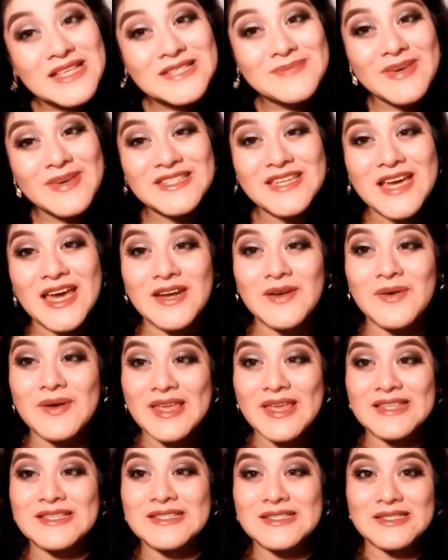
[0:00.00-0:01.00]
to my
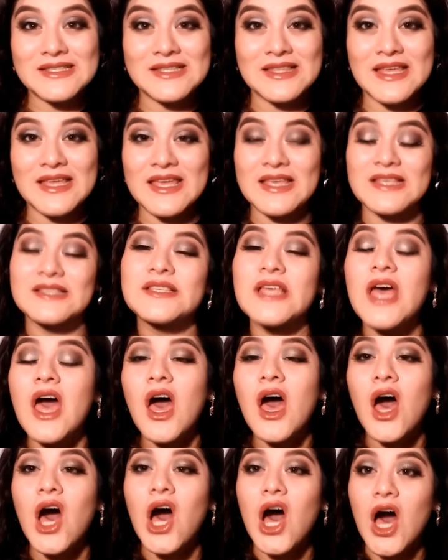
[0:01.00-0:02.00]
channel, it's Liz.
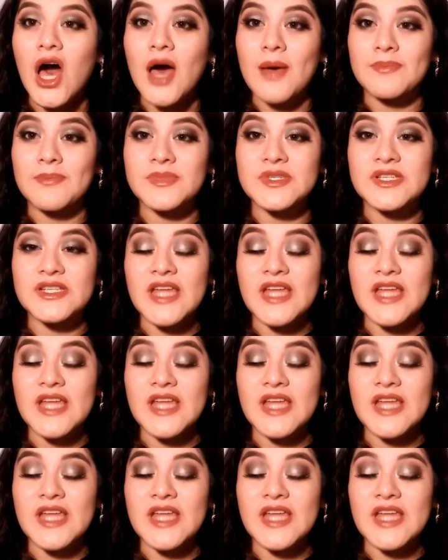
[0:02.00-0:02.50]
Um,